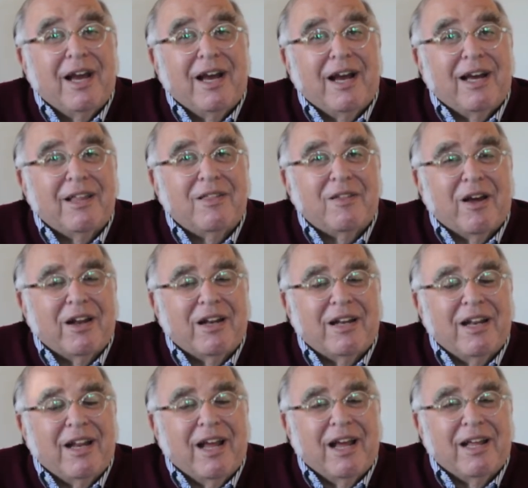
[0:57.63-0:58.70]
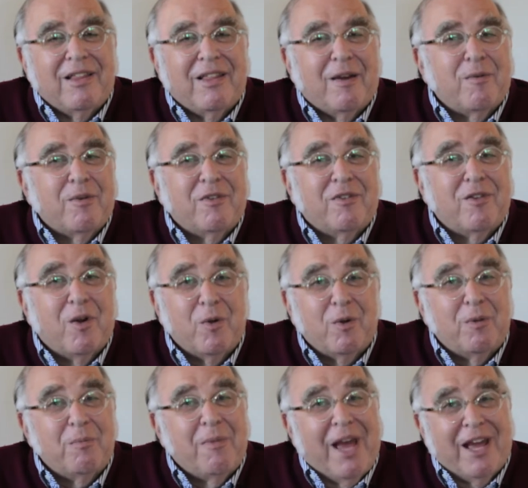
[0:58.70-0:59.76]
I thought uh, that was
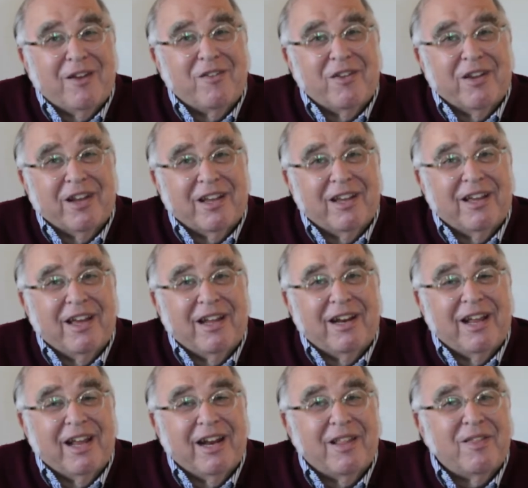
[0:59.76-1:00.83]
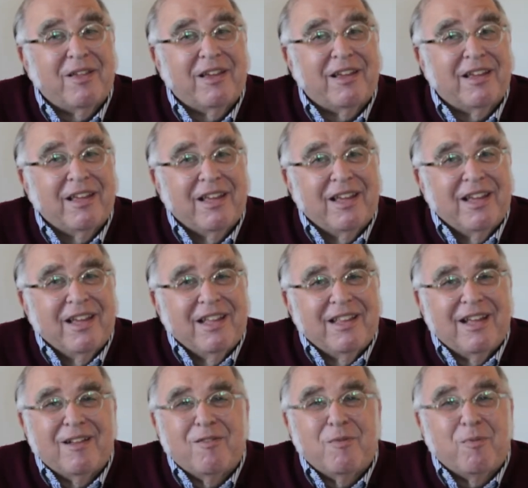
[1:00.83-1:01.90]
total magic. And, and I think
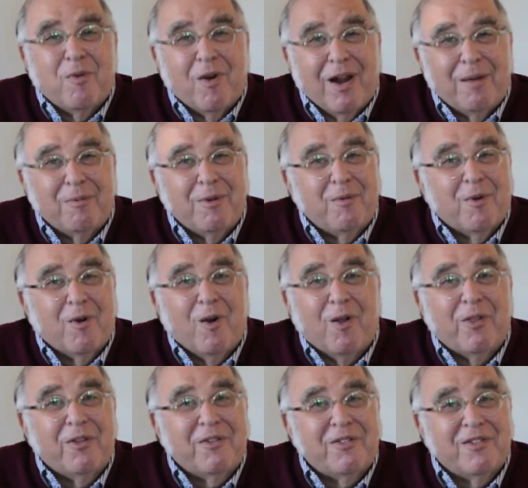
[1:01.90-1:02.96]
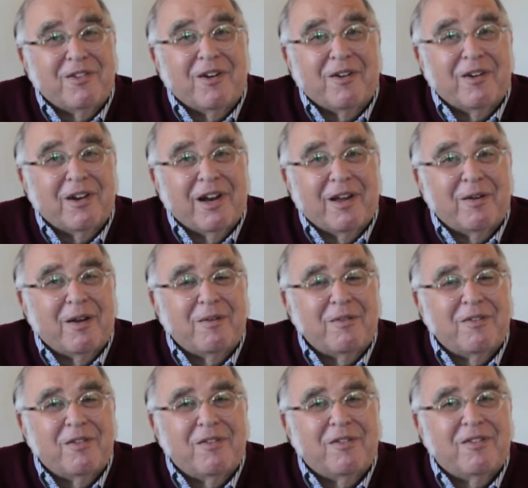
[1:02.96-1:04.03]
that's probably where all this started. I, I was just